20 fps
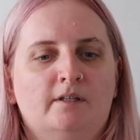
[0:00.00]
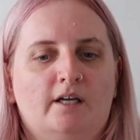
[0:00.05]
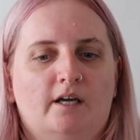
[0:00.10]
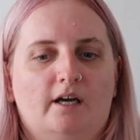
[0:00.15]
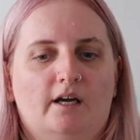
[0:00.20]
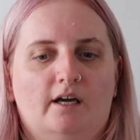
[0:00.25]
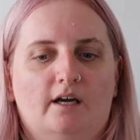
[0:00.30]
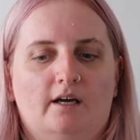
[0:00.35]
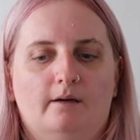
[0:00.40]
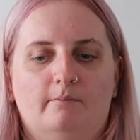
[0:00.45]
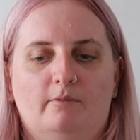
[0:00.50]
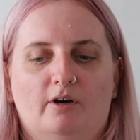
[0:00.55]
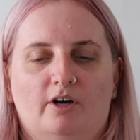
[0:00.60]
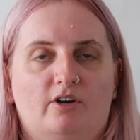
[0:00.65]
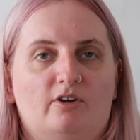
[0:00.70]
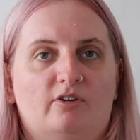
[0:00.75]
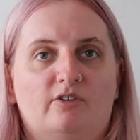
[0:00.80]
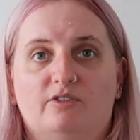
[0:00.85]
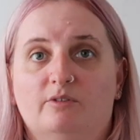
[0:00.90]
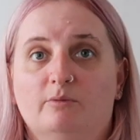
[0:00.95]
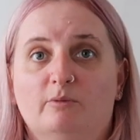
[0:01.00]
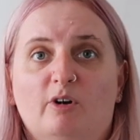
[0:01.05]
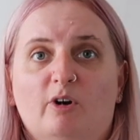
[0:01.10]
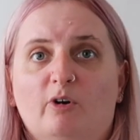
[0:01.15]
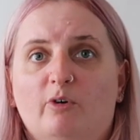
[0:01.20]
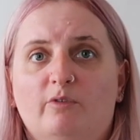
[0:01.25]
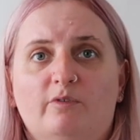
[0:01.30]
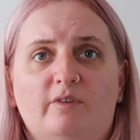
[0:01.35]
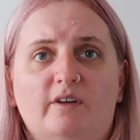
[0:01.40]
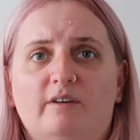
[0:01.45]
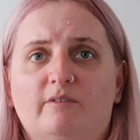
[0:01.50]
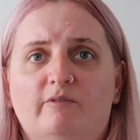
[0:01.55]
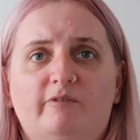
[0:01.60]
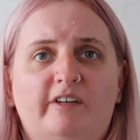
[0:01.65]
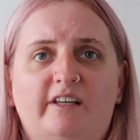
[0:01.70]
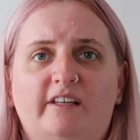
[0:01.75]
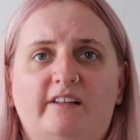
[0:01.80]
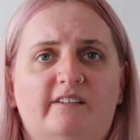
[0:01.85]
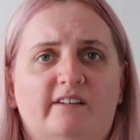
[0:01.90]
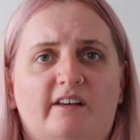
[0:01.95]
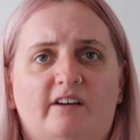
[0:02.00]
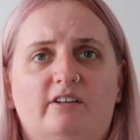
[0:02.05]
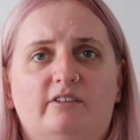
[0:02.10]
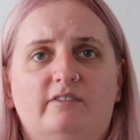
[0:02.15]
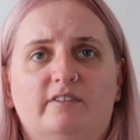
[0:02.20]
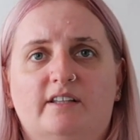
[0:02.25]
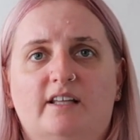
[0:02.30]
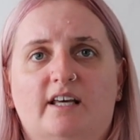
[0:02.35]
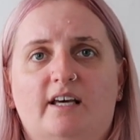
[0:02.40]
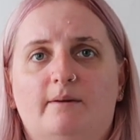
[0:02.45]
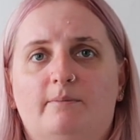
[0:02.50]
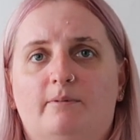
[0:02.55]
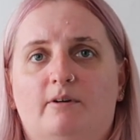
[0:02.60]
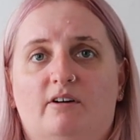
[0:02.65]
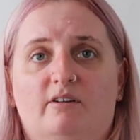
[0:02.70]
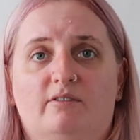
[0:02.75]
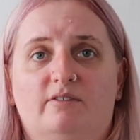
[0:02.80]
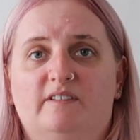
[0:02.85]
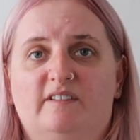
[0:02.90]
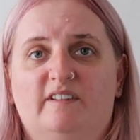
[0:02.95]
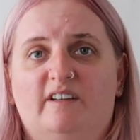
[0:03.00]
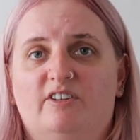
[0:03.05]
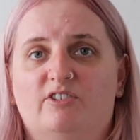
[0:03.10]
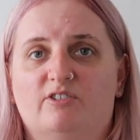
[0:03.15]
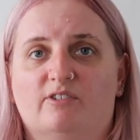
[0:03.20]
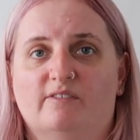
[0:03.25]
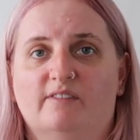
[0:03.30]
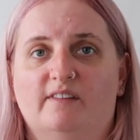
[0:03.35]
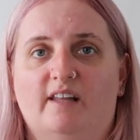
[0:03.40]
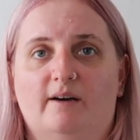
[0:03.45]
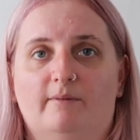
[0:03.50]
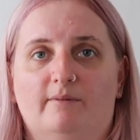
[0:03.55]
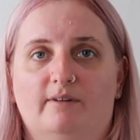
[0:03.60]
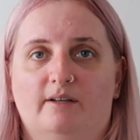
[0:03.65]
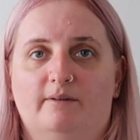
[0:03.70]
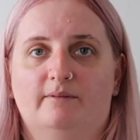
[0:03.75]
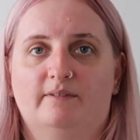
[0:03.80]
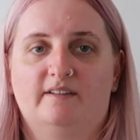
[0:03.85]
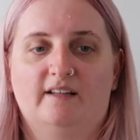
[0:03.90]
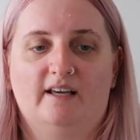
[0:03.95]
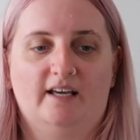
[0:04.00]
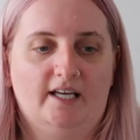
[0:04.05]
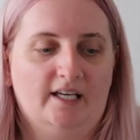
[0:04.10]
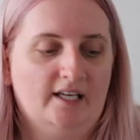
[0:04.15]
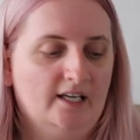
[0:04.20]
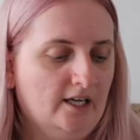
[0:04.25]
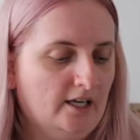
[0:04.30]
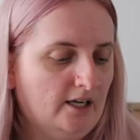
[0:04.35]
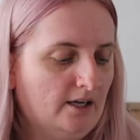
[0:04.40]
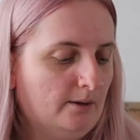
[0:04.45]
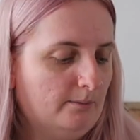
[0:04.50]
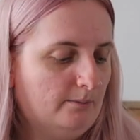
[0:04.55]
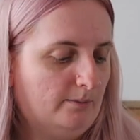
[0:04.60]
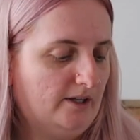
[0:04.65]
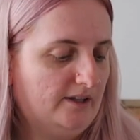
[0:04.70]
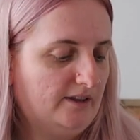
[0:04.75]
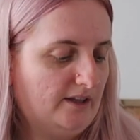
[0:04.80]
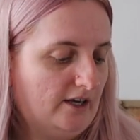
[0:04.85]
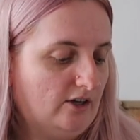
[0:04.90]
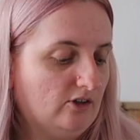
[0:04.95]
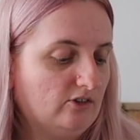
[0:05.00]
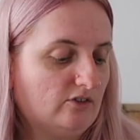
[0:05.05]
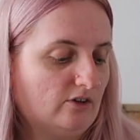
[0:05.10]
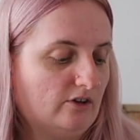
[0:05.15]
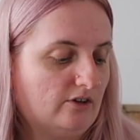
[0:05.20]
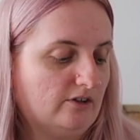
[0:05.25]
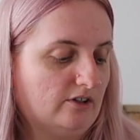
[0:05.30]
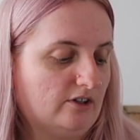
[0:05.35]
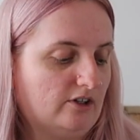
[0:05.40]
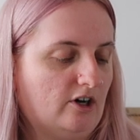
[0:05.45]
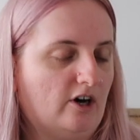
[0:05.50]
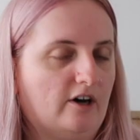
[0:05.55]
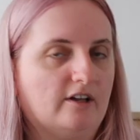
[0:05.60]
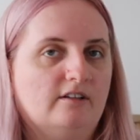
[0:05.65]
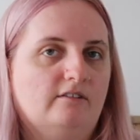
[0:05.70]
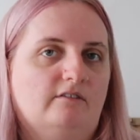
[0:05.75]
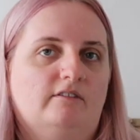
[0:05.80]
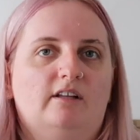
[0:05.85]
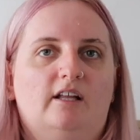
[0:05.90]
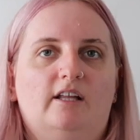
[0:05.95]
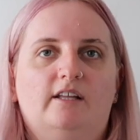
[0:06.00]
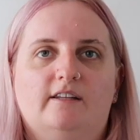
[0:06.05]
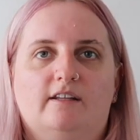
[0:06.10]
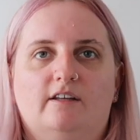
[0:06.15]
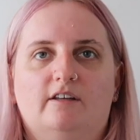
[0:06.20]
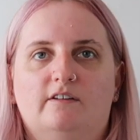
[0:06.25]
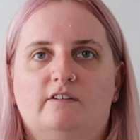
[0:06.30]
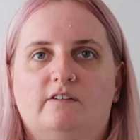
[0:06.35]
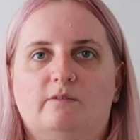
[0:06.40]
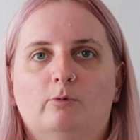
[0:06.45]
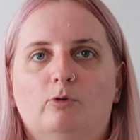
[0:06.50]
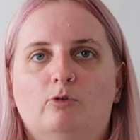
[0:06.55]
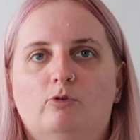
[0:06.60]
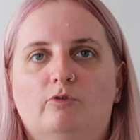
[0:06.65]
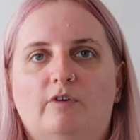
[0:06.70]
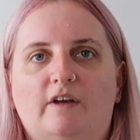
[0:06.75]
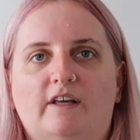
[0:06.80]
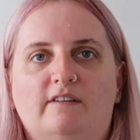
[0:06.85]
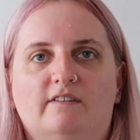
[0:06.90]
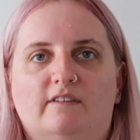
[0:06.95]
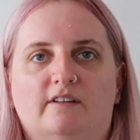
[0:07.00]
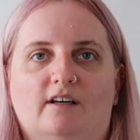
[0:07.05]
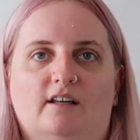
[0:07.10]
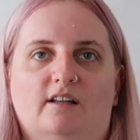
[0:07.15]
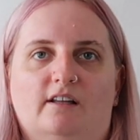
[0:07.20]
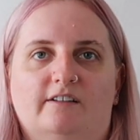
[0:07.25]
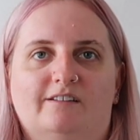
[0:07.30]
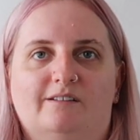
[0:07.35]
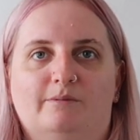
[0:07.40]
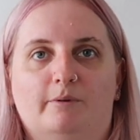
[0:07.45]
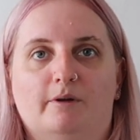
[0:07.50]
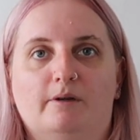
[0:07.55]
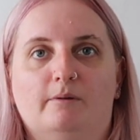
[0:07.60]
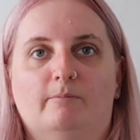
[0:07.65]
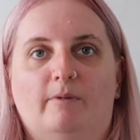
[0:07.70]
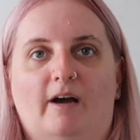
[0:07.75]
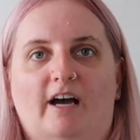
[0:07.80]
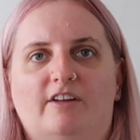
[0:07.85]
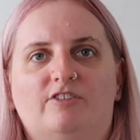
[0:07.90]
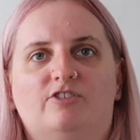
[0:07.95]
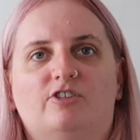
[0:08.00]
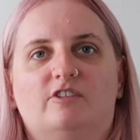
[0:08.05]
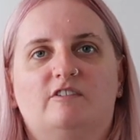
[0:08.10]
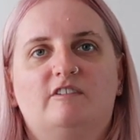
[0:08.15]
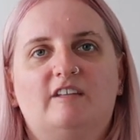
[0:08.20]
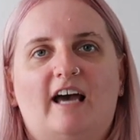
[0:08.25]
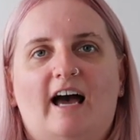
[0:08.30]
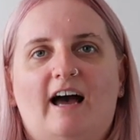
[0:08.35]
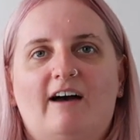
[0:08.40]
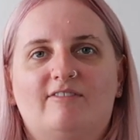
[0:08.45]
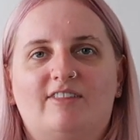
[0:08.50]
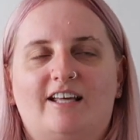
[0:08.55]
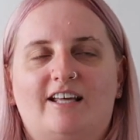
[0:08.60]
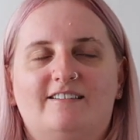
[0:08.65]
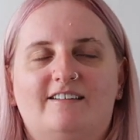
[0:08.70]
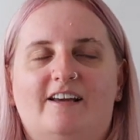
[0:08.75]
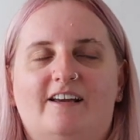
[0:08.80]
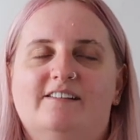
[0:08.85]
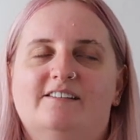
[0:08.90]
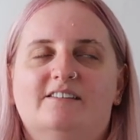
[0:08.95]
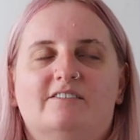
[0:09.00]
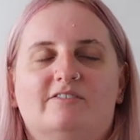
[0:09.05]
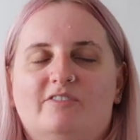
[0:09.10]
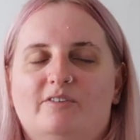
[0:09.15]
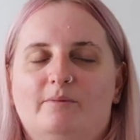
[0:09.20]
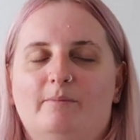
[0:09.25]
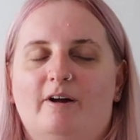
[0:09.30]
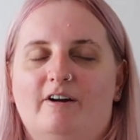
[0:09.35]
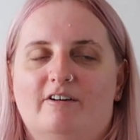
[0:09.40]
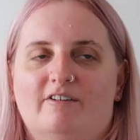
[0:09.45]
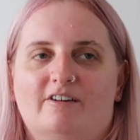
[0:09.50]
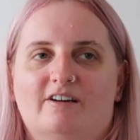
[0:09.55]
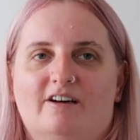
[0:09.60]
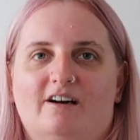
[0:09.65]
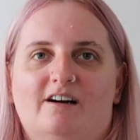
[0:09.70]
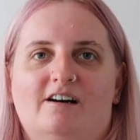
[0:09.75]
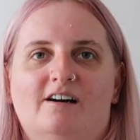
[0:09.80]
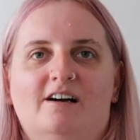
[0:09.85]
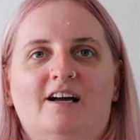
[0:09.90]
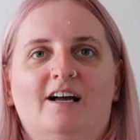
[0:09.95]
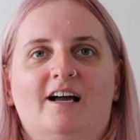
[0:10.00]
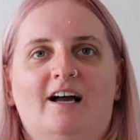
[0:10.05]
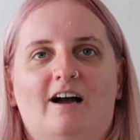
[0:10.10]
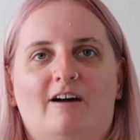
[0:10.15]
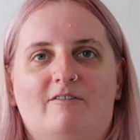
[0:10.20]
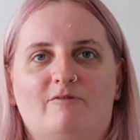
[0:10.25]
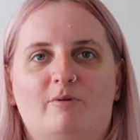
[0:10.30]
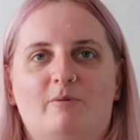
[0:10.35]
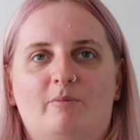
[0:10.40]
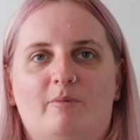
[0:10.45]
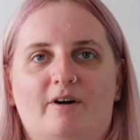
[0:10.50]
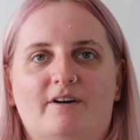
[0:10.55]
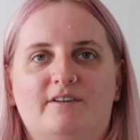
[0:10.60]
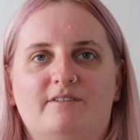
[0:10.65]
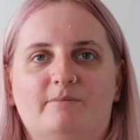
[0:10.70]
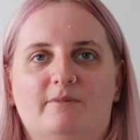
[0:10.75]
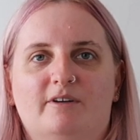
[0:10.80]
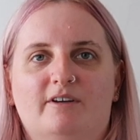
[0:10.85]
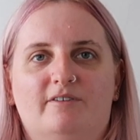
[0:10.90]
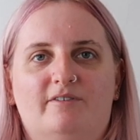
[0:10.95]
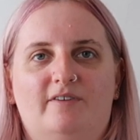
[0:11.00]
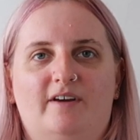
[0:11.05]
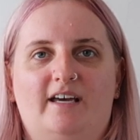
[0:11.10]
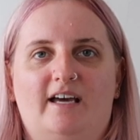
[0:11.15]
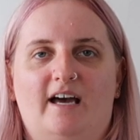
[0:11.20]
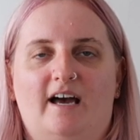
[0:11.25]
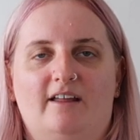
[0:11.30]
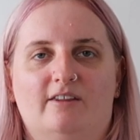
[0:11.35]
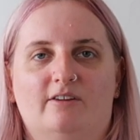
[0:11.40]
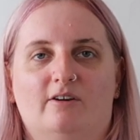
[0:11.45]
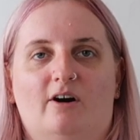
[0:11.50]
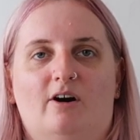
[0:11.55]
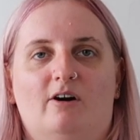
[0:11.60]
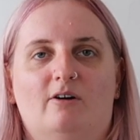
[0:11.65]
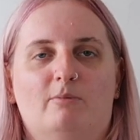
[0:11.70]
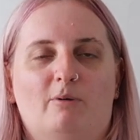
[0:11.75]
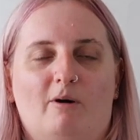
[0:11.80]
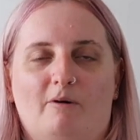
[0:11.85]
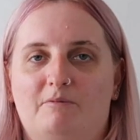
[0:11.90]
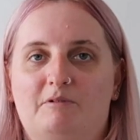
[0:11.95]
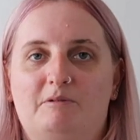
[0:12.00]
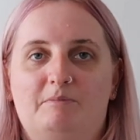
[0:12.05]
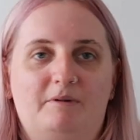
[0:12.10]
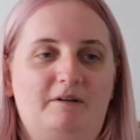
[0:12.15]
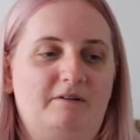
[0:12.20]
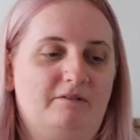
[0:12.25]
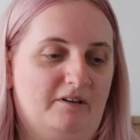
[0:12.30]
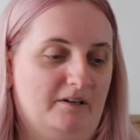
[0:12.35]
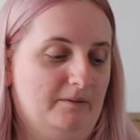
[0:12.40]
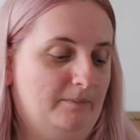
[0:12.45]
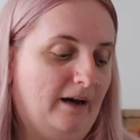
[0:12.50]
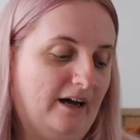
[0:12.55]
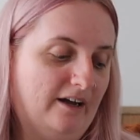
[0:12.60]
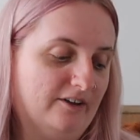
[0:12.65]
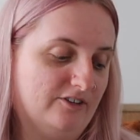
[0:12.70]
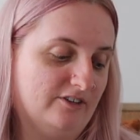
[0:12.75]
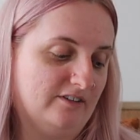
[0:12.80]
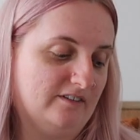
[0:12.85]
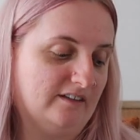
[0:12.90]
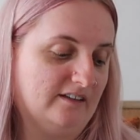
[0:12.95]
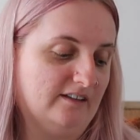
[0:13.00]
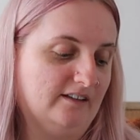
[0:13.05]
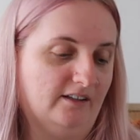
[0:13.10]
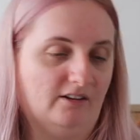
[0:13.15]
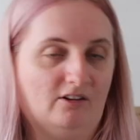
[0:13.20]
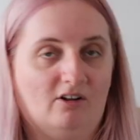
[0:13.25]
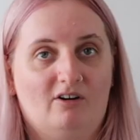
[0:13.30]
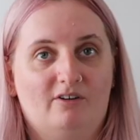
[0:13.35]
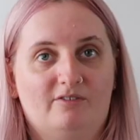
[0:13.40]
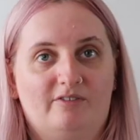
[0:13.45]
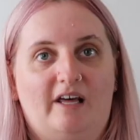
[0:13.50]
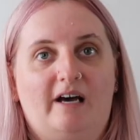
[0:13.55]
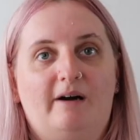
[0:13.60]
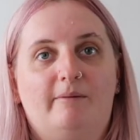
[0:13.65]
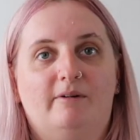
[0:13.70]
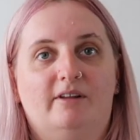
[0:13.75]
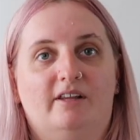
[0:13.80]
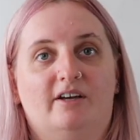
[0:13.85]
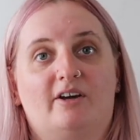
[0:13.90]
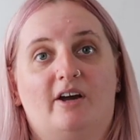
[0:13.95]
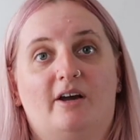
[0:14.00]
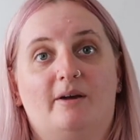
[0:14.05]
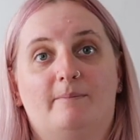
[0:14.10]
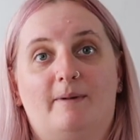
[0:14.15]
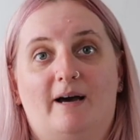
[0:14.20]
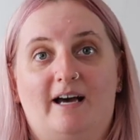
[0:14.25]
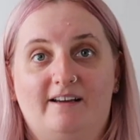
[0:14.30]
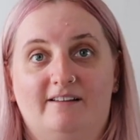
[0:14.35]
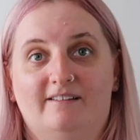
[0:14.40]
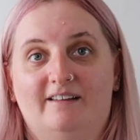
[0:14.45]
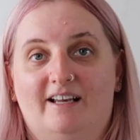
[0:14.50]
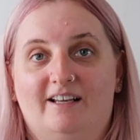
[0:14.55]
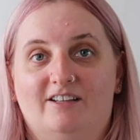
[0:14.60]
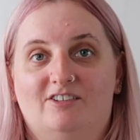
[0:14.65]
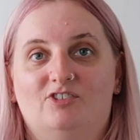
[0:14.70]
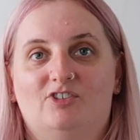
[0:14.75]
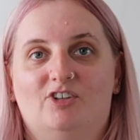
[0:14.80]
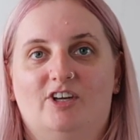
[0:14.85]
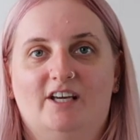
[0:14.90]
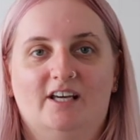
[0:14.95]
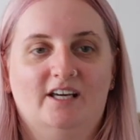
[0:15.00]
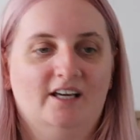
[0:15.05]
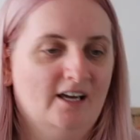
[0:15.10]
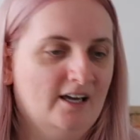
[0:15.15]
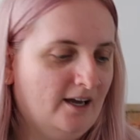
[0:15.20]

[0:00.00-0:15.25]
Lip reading: I got some coffee and things over there, but obviously I drank that when I was there. But those are kind of like the small things that I like to bring back just to have that taste of America and remind me of it, and I'll probably be repurchasing a lot of that when I go back next year.